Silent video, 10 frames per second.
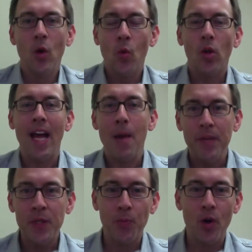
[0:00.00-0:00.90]
Well, happy
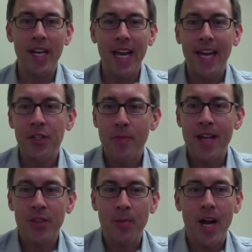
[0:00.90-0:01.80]
spring, Agent
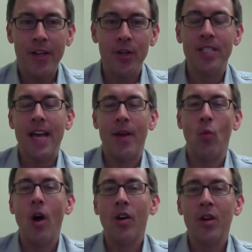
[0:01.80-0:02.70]
Masterminders,
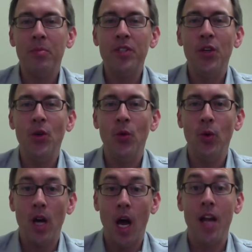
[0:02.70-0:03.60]
and welcome
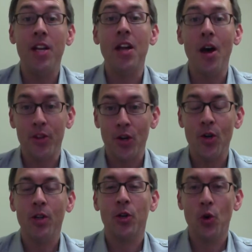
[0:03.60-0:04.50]
to
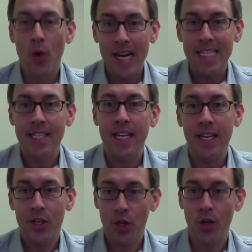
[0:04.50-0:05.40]
another
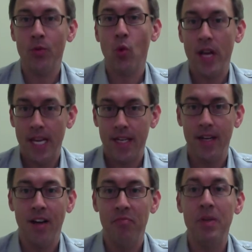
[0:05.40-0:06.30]
crazy good
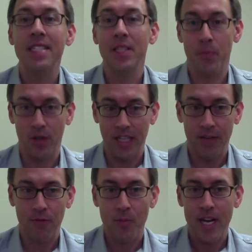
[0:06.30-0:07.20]
week of business building
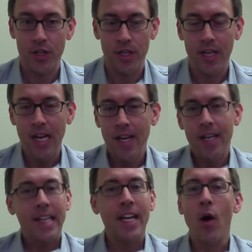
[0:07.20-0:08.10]
information.
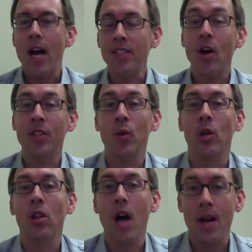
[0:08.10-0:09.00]
You know, I talk to a
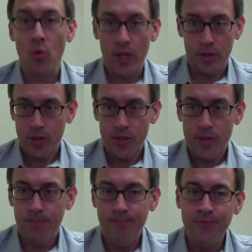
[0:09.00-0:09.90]
lot of
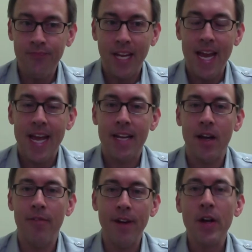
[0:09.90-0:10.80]
realtors, and
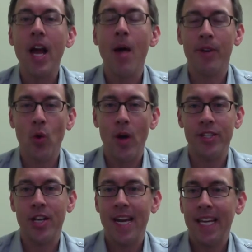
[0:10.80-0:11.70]
a very common
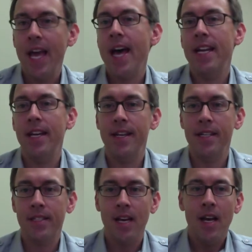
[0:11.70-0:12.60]
question I get
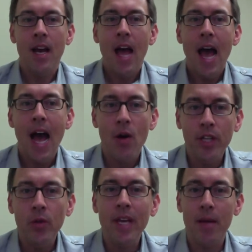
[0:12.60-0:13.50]
is how
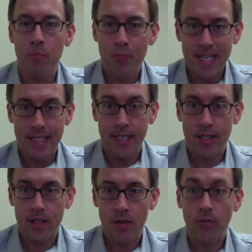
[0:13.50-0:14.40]
do you get
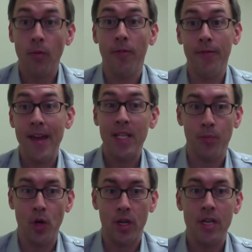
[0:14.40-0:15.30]
business from
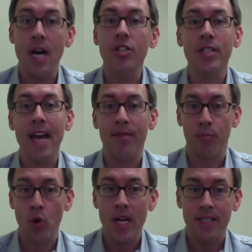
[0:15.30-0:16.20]
Facebook? Not just have a
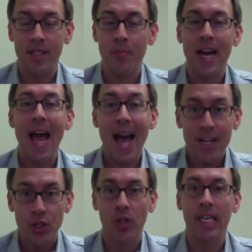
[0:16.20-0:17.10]
presence, but
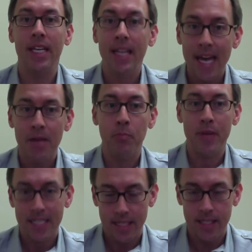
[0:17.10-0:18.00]
actually get
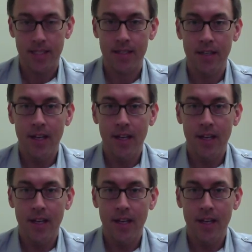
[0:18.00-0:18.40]
business.